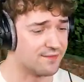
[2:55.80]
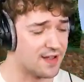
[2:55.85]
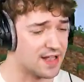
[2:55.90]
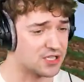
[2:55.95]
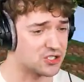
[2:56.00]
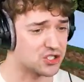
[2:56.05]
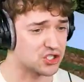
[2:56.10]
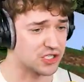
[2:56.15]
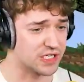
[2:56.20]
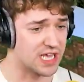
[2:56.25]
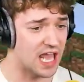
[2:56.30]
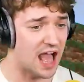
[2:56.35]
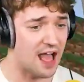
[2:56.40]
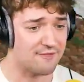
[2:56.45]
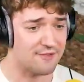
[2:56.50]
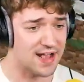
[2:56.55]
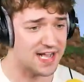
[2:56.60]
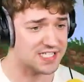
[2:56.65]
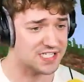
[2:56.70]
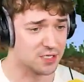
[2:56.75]
eventually.
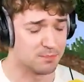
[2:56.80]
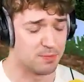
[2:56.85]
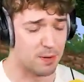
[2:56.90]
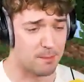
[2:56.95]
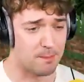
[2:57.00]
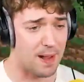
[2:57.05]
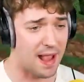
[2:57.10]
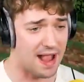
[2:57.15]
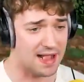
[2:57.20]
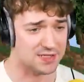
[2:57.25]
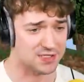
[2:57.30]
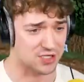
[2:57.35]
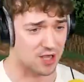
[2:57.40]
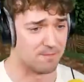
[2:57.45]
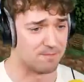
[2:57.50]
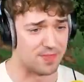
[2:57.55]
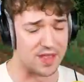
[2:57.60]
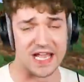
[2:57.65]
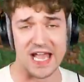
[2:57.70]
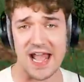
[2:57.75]
I've actually prepared
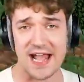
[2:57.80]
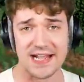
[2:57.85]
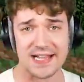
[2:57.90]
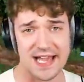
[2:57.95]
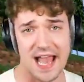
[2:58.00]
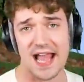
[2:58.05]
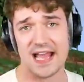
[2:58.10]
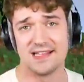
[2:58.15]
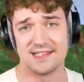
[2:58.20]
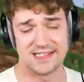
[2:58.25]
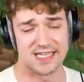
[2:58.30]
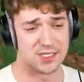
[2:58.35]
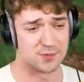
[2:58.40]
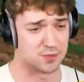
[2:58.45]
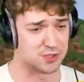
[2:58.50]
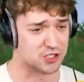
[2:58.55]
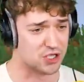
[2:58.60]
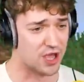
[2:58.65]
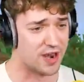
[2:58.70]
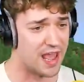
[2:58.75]
something in case this
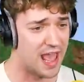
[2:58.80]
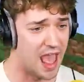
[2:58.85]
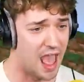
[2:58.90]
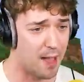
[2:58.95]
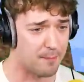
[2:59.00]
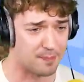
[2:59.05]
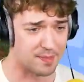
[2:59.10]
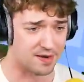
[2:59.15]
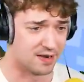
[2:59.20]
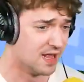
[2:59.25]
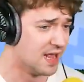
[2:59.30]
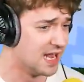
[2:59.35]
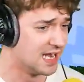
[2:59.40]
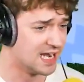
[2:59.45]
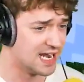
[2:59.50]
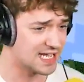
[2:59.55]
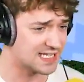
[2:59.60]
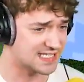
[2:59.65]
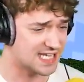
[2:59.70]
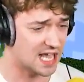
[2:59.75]
was gonna happen.
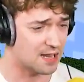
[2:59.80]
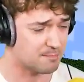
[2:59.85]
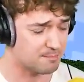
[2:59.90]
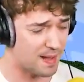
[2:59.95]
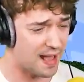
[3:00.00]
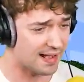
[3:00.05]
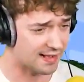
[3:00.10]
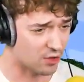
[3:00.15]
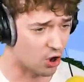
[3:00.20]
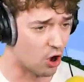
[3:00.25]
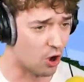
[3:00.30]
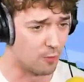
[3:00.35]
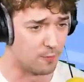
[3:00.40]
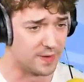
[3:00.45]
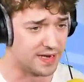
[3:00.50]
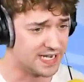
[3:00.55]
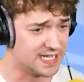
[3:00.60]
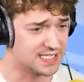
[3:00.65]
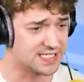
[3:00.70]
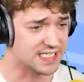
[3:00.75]
Let's head back home.
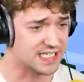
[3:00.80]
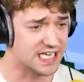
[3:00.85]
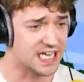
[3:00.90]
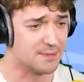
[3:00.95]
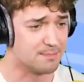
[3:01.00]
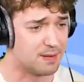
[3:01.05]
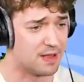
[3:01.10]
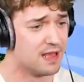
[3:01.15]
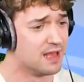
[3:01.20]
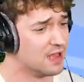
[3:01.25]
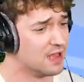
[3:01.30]
We need to keep...